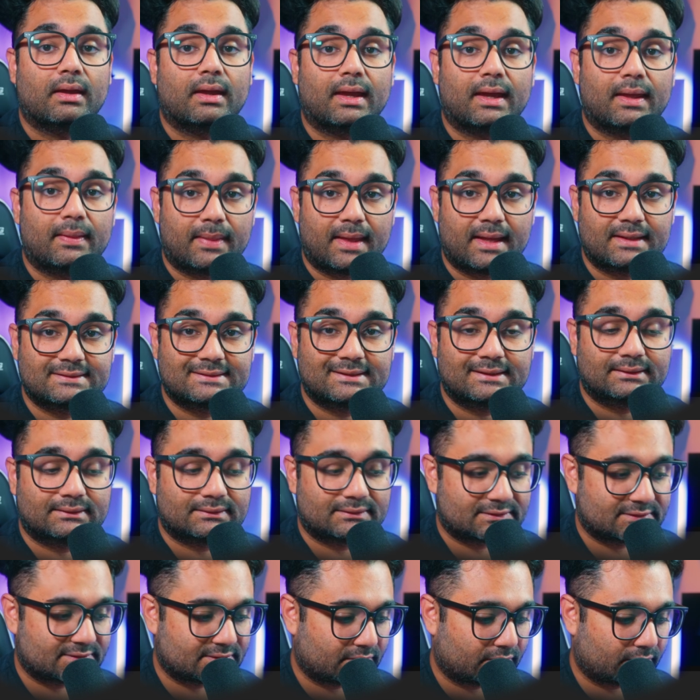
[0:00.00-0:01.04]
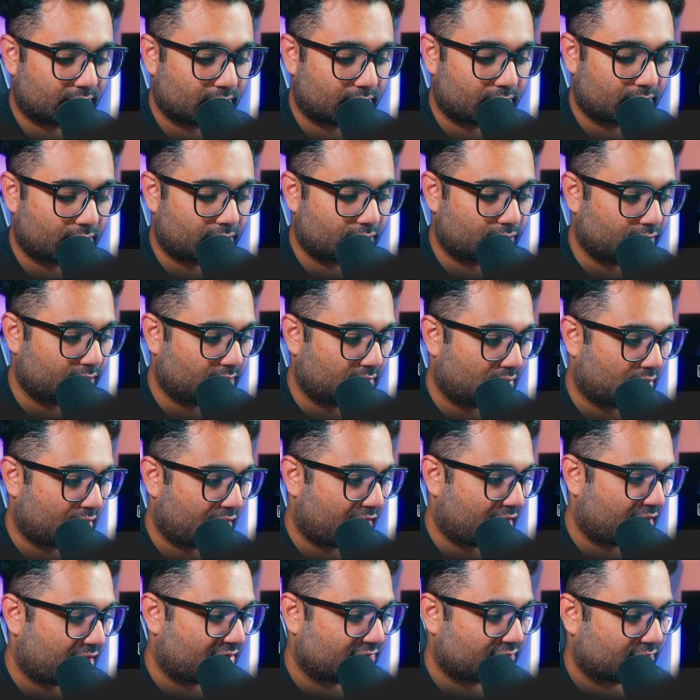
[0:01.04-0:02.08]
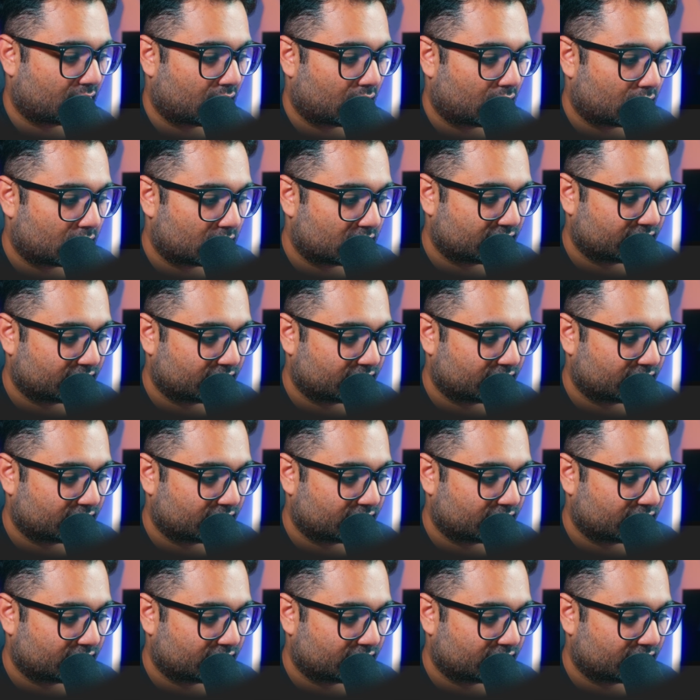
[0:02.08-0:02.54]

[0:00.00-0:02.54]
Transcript: And that's it. So we have our